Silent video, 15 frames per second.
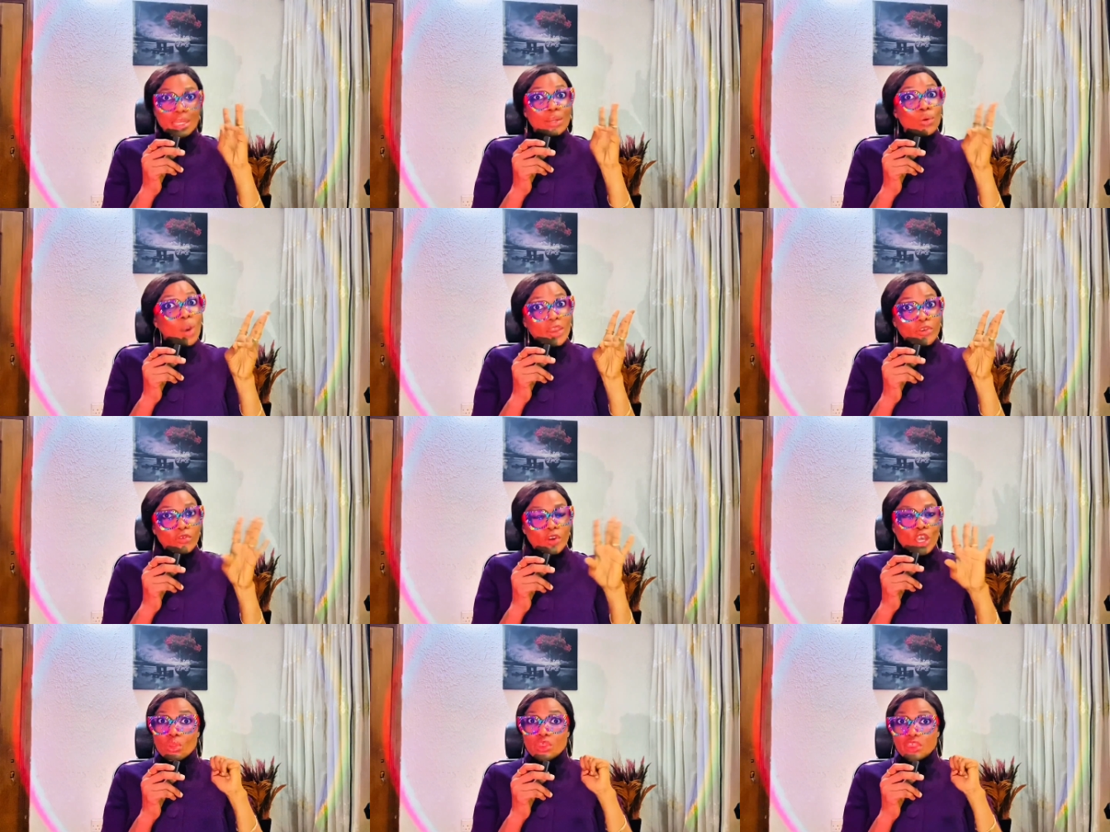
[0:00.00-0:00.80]
and a wife.
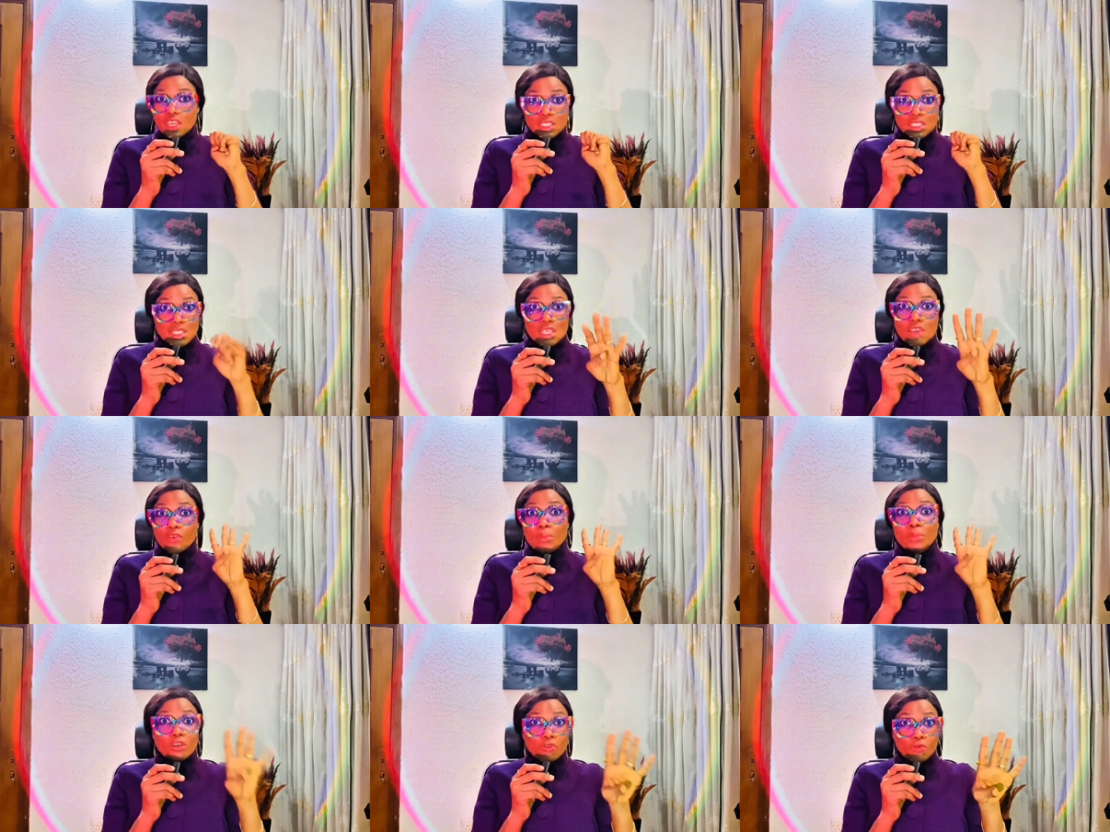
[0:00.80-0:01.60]
So that is a
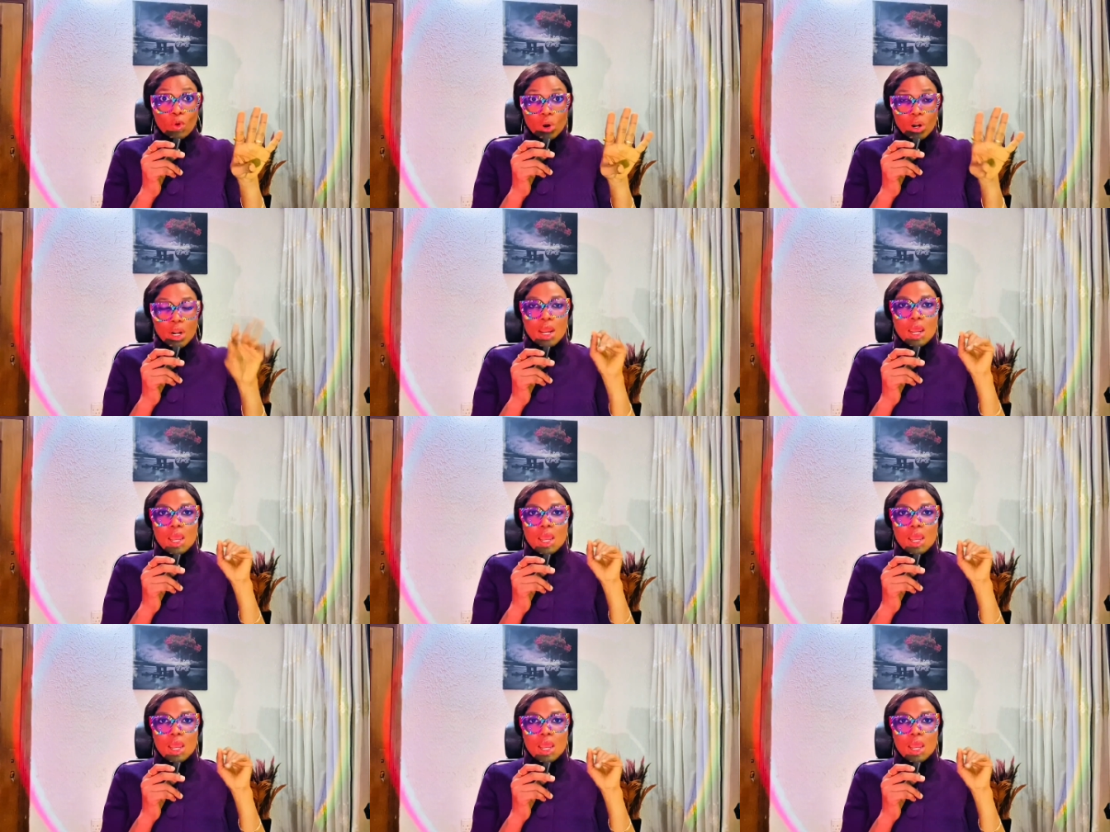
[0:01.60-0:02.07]
family of 4.